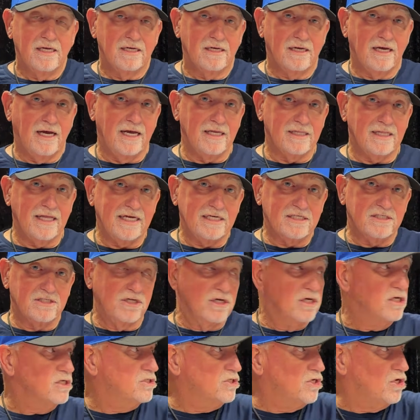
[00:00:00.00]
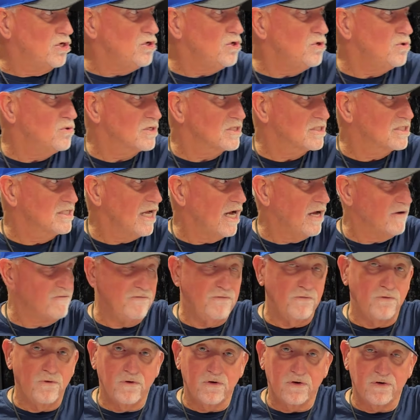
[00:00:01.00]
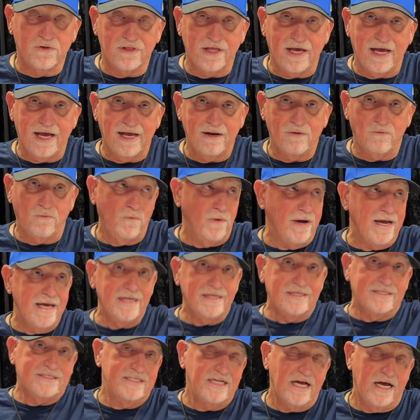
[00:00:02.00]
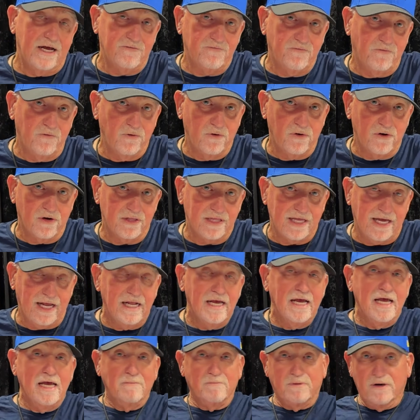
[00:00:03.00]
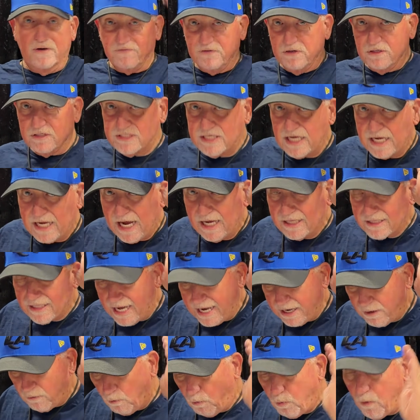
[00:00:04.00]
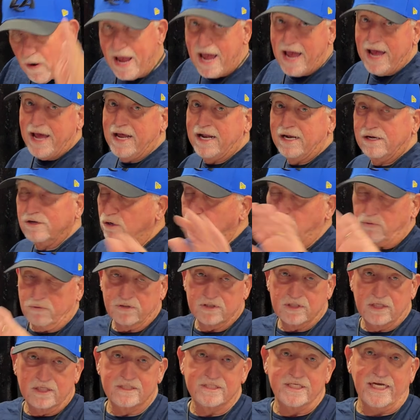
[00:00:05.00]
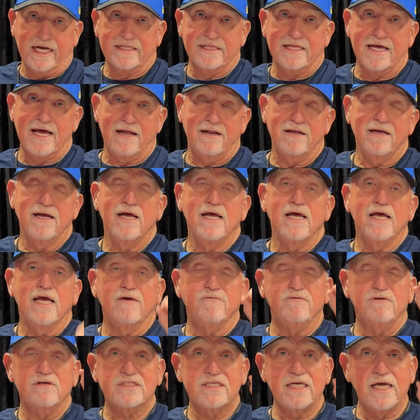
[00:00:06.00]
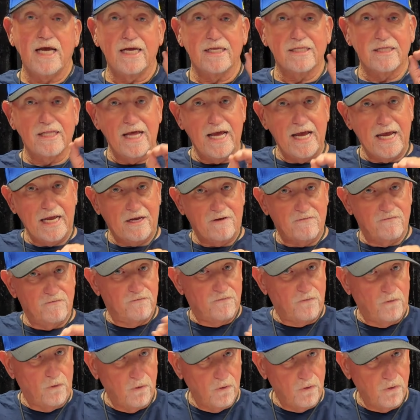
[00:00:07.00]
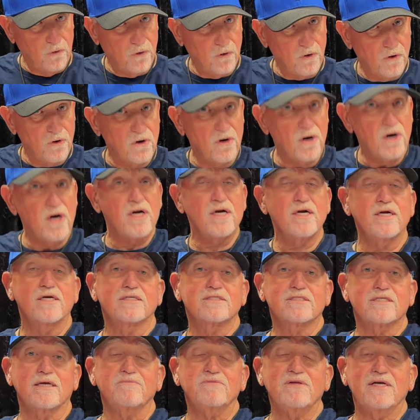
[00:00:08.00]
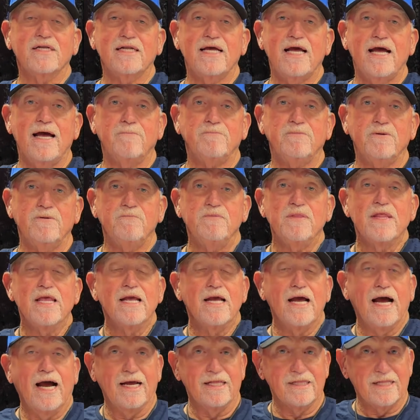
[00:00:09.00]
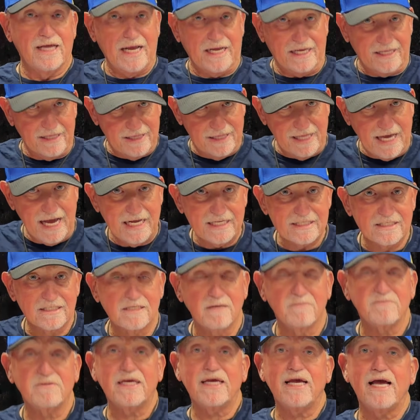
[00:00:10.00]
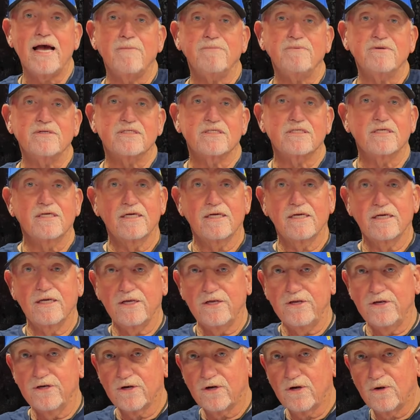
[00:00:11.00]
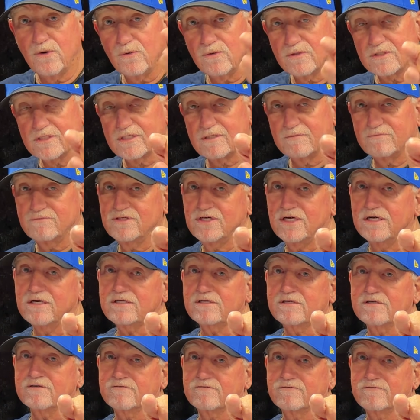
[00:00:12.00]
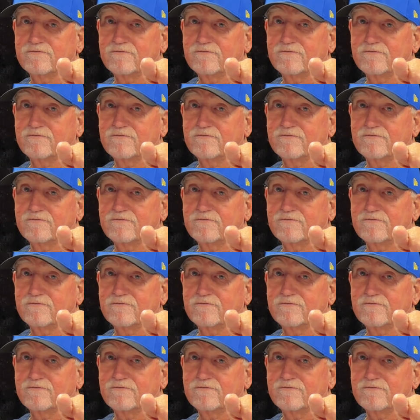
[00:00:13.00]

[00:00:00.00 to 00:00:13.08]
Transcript: I like to is not for or that. When is not for or that. But if you say, I like when, no, check that. If you say, I like for something to happen, I like that something happens, you're going subjunctive.